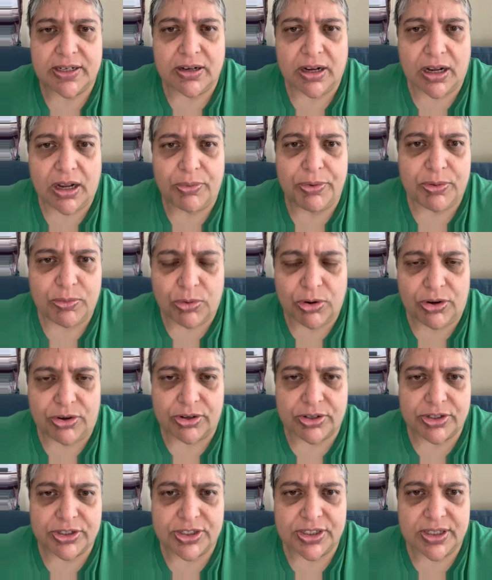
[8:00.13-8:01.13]
how it
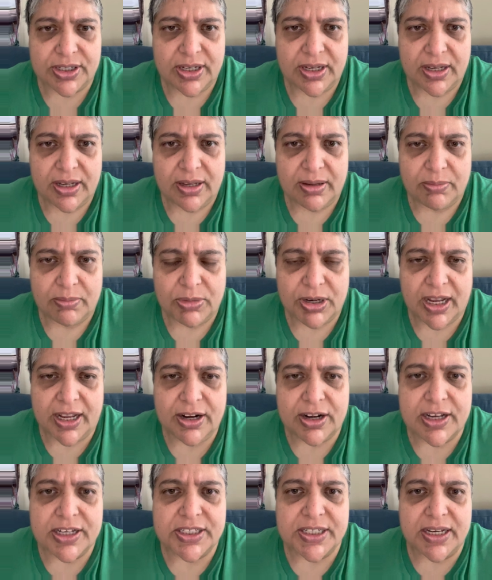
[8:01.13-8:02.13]
works. But because